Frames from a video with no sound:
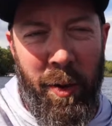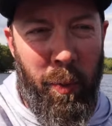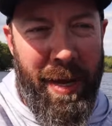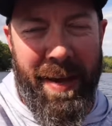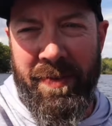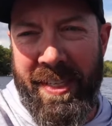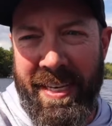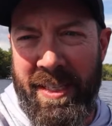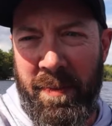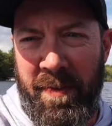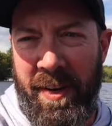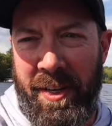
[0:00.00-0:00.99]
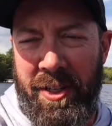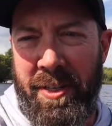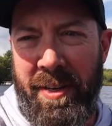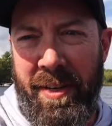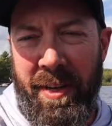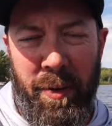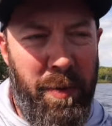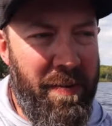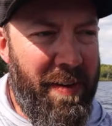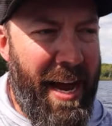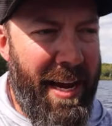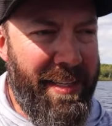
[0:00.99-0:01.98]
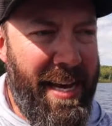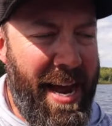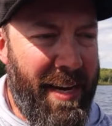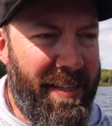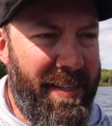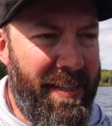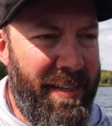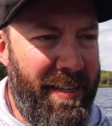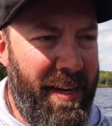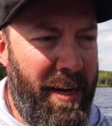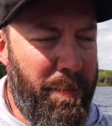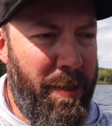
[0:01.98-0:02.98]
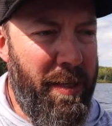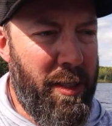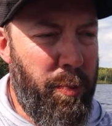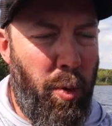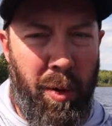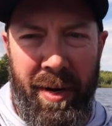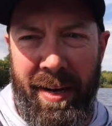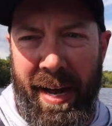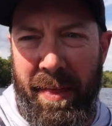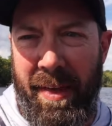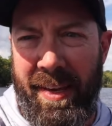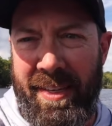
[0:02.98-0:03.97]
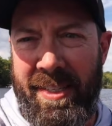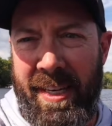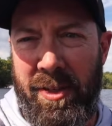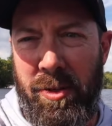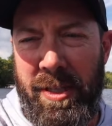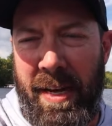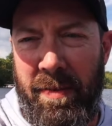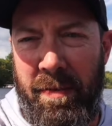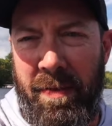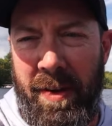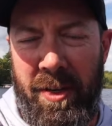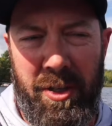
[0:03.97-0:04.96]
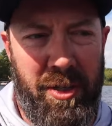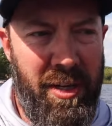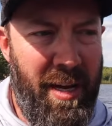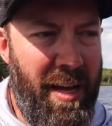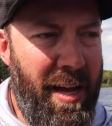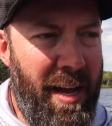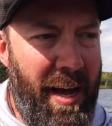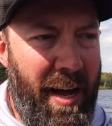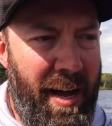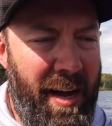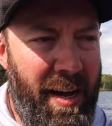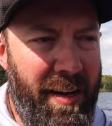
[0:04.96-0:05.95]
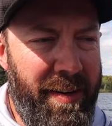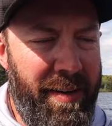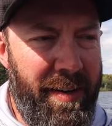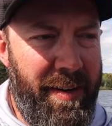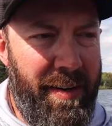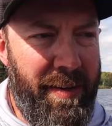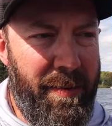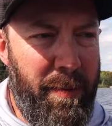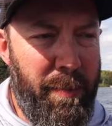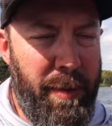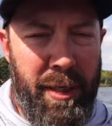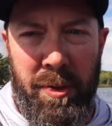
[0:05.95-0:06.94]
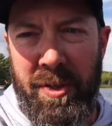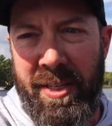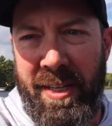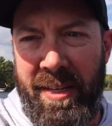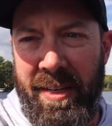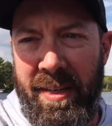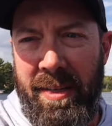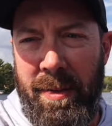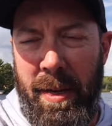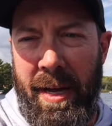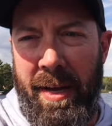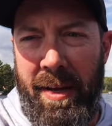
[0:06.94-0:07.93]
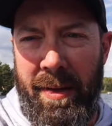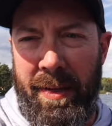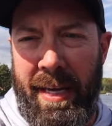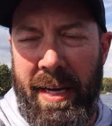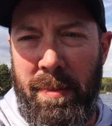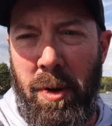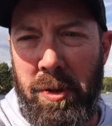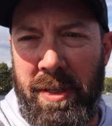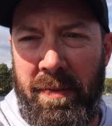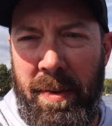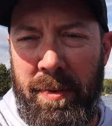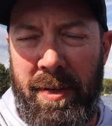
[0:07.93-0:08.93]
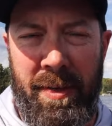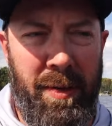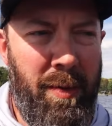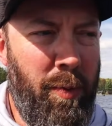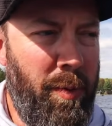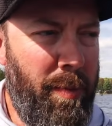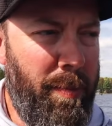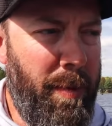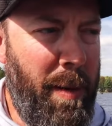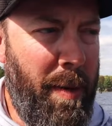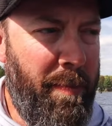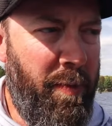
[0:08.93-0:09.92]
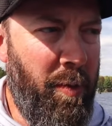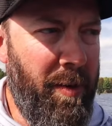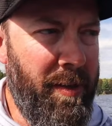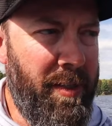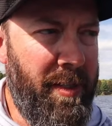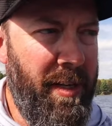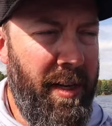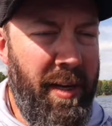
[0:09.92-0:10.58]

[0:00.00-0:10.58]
we have seen some fish. We've contacted up to this point, I think six or seven fish on uh, Medusa, uh, getting most of them to come up for us.